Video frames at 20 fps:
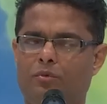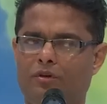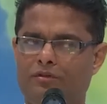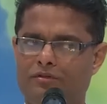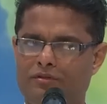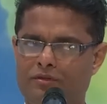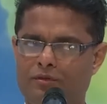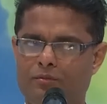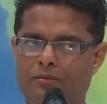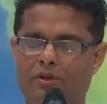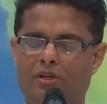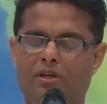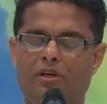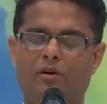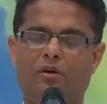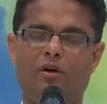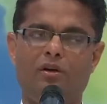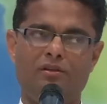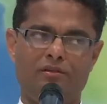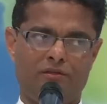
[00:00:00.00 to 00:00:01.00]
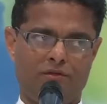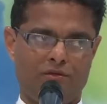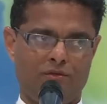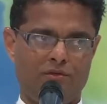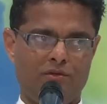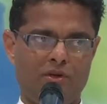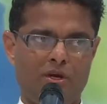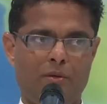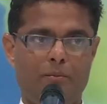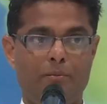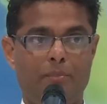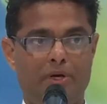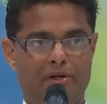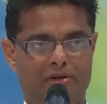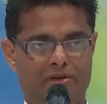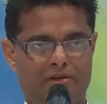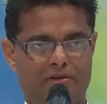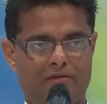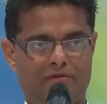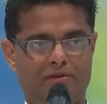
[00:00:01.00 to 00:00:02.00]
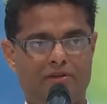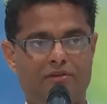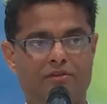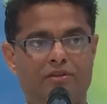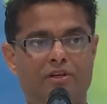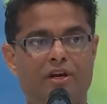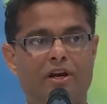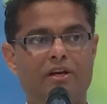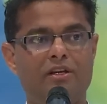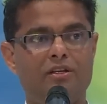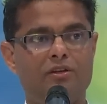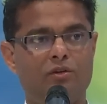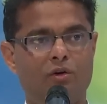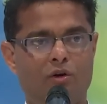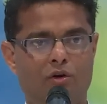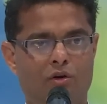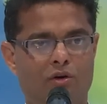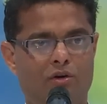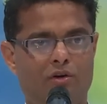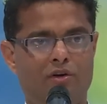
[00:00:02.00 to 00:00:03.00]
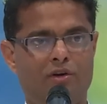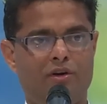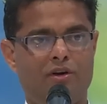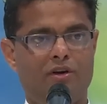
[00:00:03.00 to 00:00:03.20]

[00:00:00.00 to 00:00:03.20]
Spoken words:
positive meaning also, but we stand in awe,